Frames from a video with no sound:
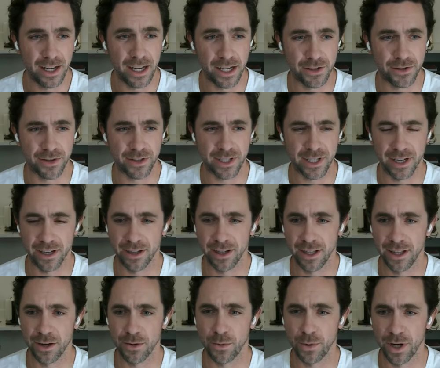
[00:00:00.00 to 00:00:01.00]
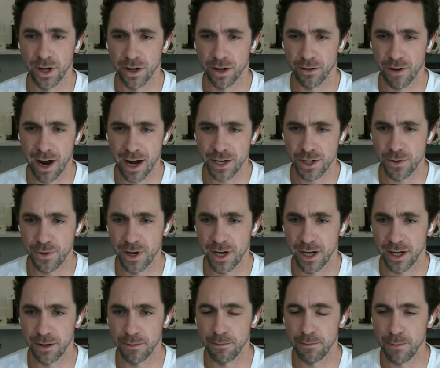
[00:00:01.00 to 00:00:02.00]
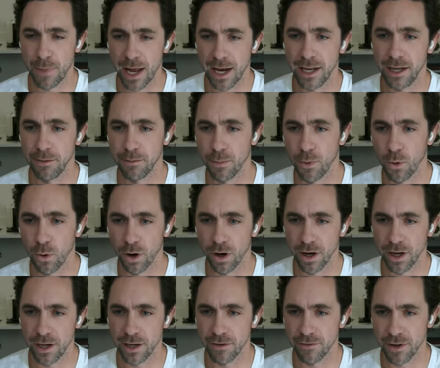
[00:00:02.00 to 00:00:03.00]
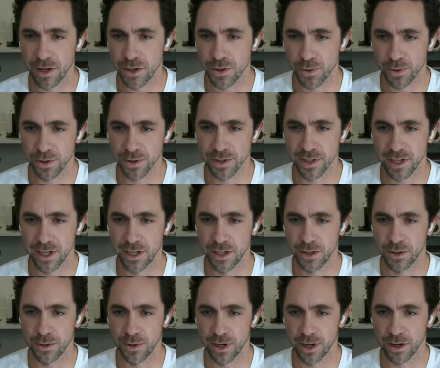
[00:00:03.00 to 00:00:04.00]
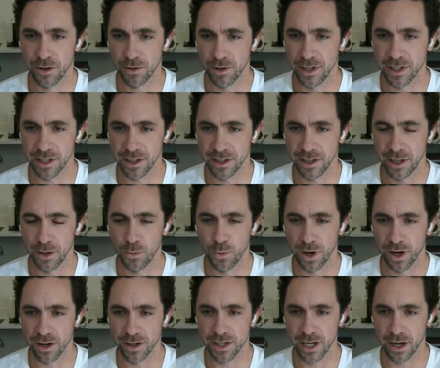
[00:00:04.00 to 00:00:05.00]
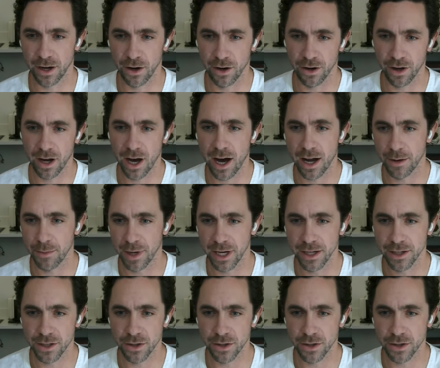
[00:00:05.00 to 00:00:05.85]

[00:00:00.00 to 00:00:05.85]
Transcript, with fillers: interestingly, that we are graduating many more individuals into an increasingly winner-take-all economy.